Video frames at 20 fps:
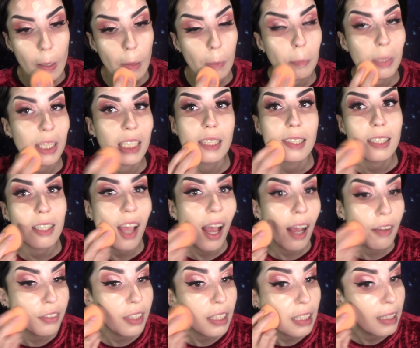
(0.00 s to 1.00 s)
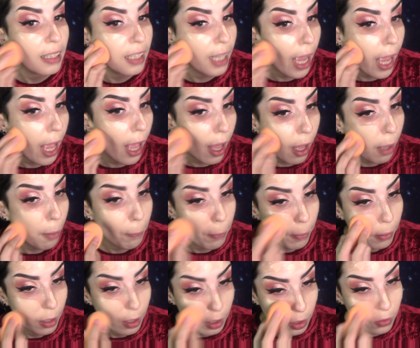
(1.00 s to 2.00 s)
Because you have to dab,
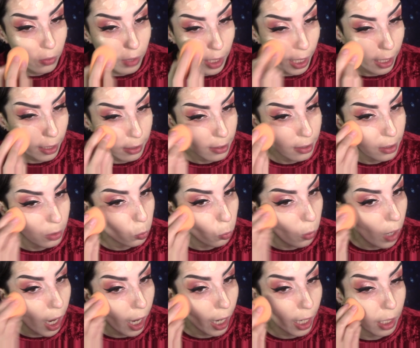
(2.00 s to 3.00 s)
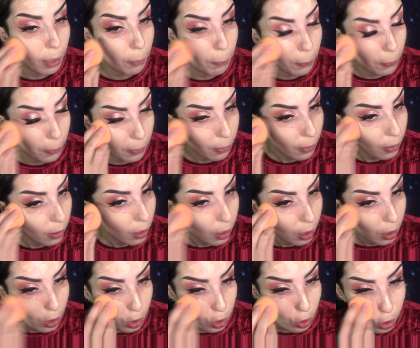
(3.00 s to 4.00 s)
you can't swipe.
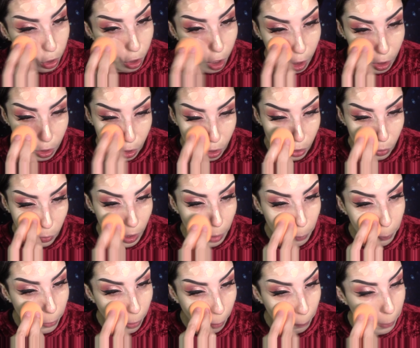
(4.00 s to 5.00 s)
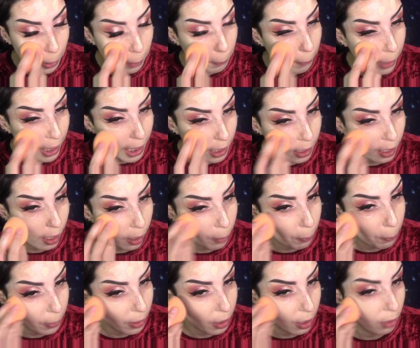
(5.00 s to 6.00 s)
You're not doing proper
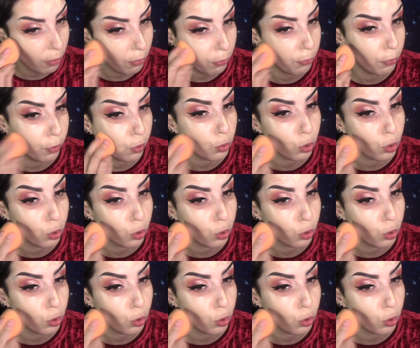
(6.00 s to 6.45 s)
makeup if you